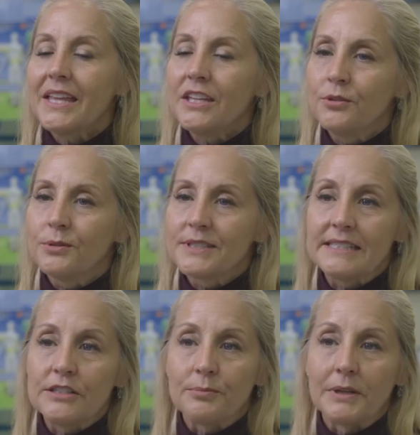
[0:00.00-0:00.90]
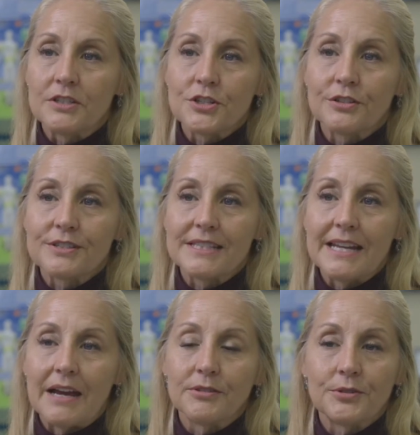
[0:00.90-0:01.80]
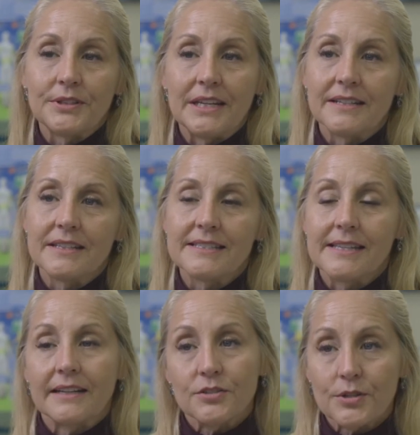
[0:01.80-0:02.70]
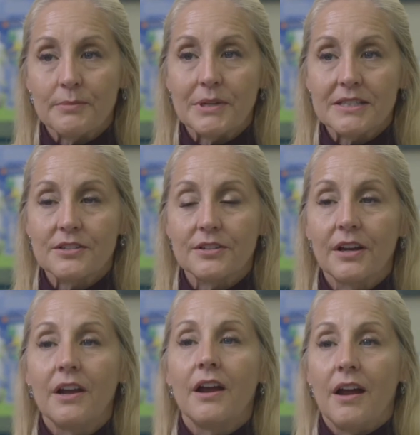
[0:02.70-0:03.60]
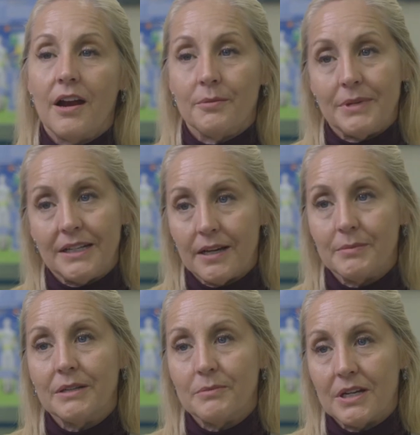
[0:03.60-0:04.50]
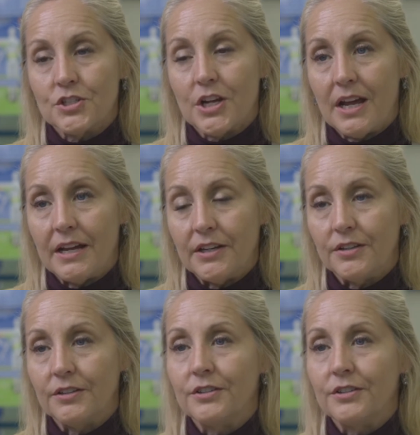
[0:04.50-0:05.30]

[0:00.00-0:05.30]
You will see your blood sugars now toward the end of the second trimester are becoming much higher.